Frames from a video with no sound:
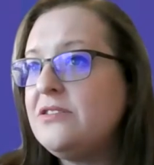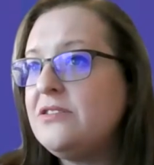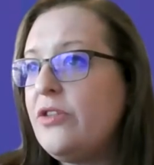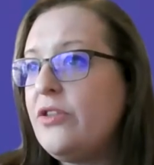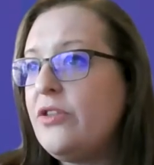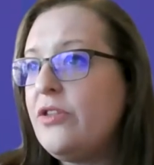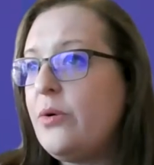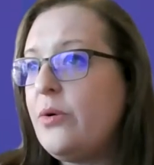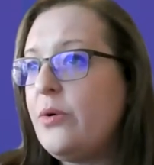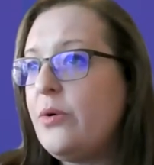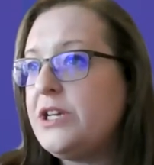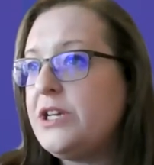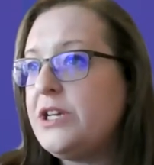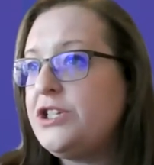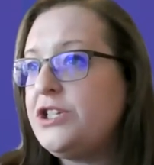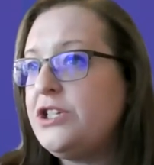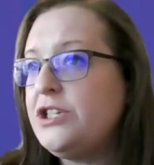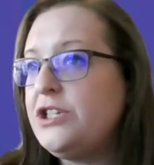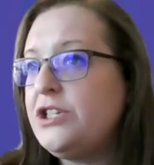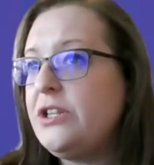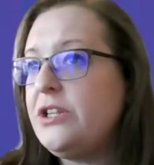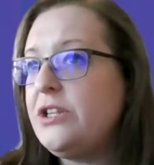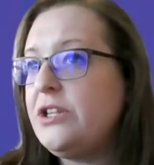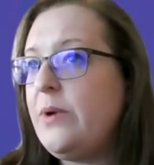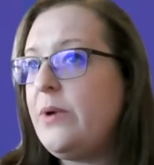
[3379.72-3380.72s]
all the
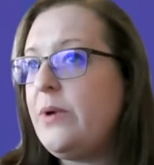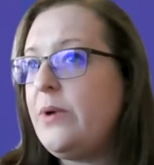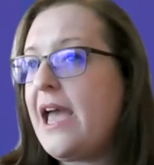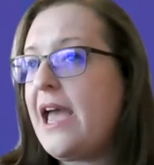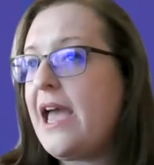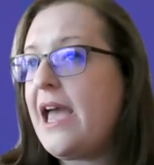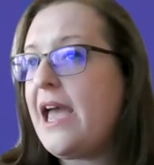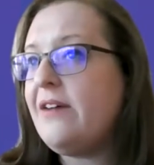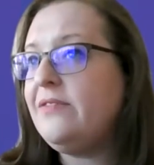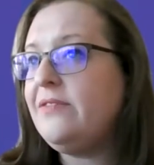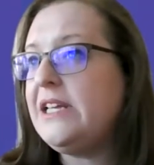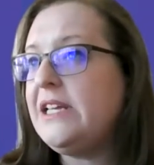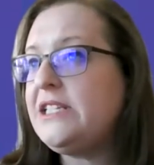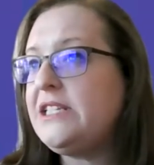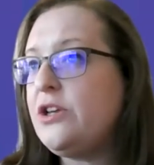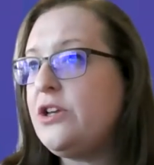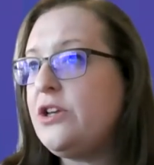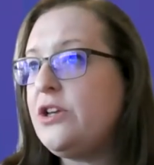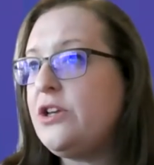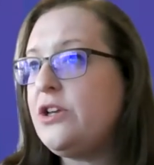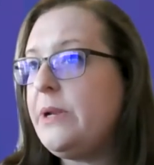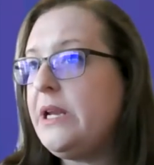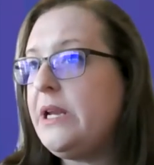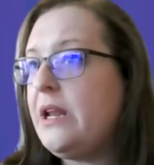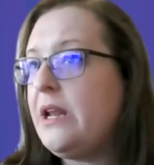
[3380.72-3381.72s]
questions that we have. Let's
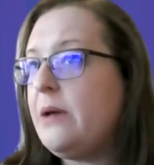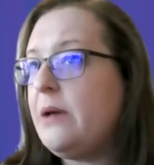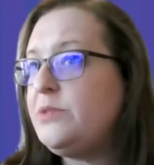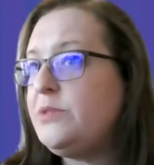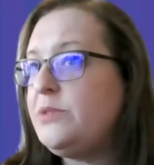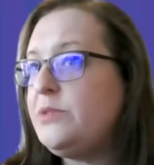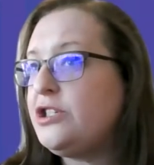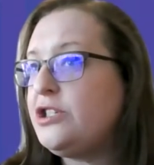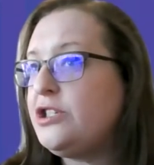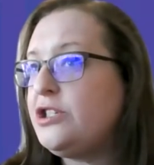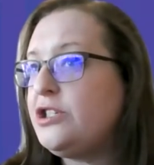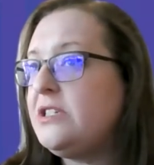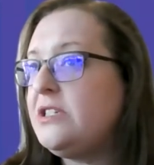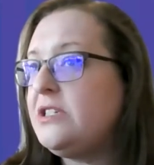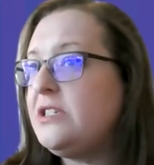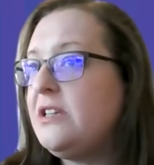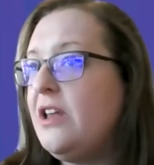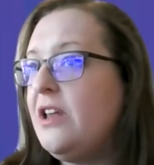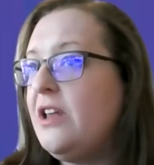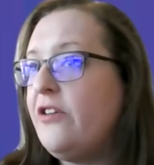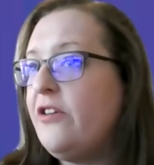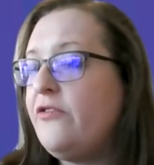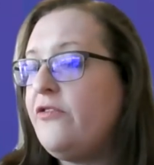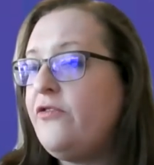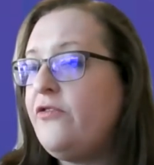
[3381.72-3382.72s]
open it up just
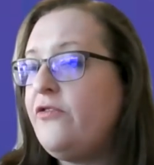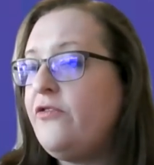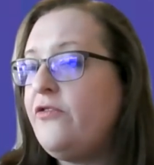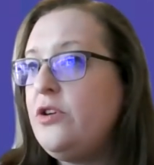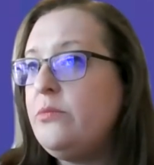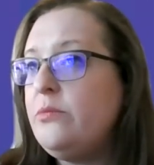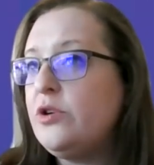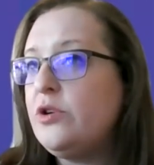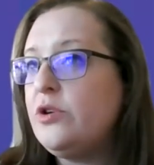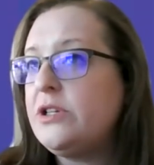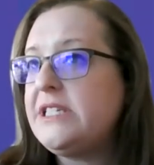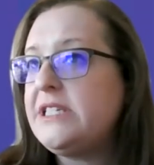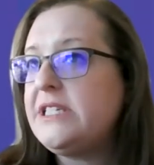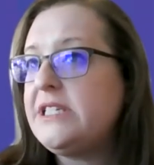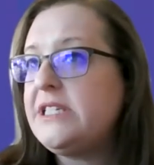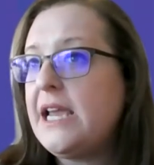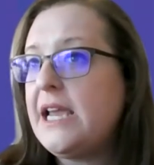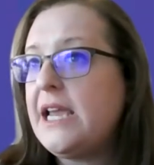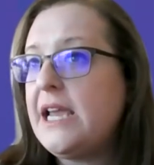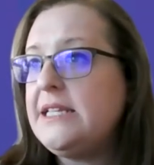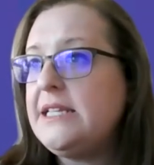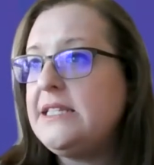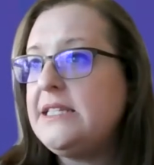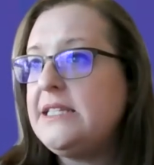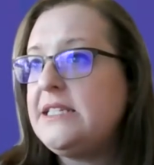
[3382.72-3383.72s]
a few more
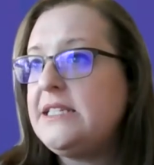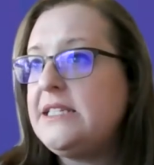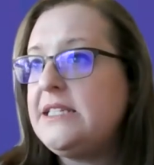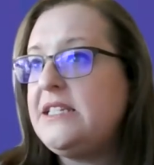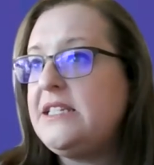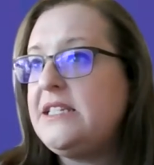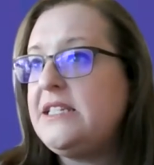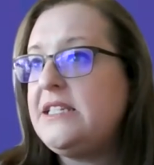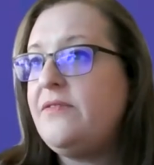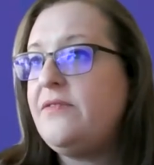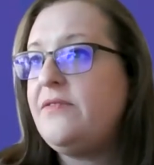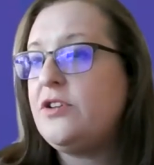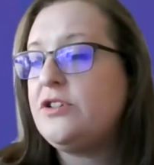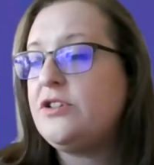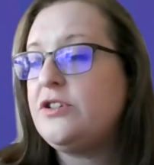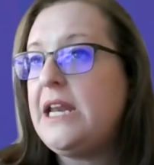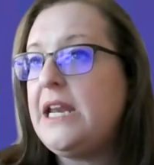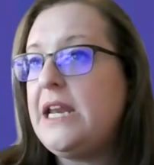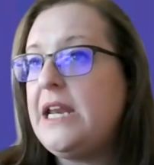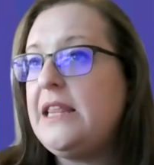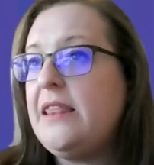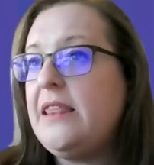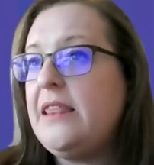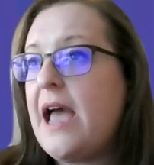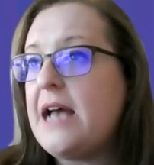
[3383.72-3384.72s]
seconds to see if there's
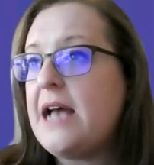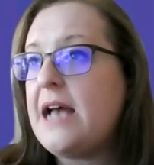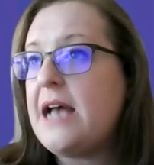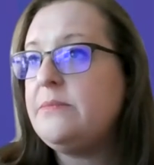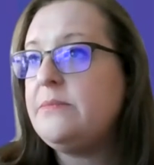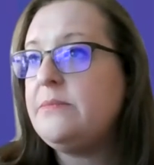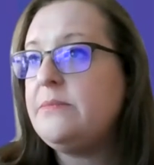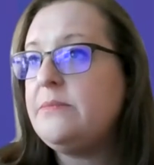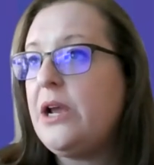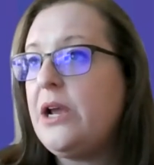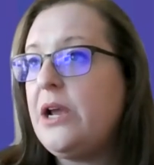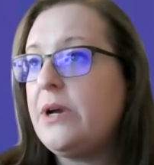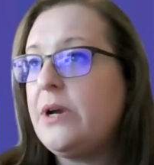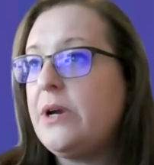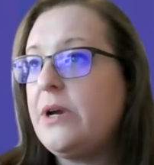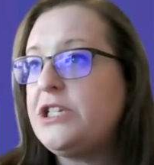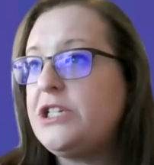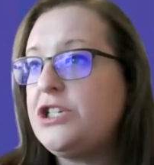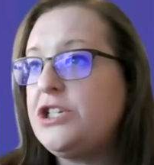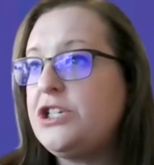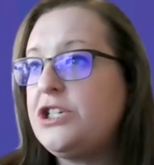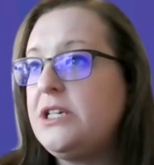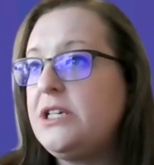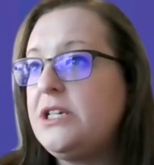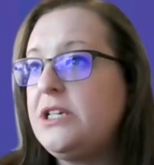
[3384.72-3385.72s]
any last minute
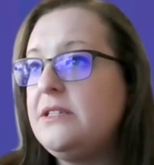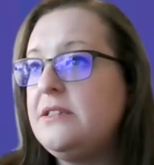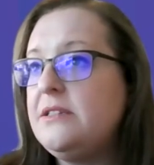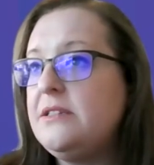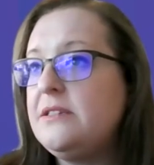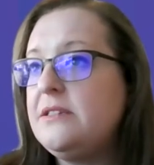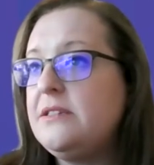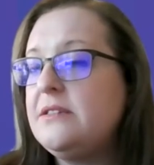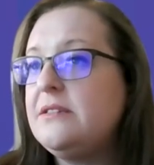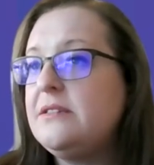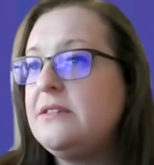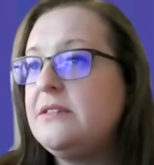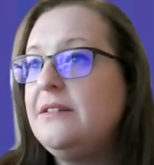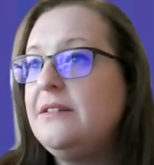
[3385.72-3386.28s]
questions.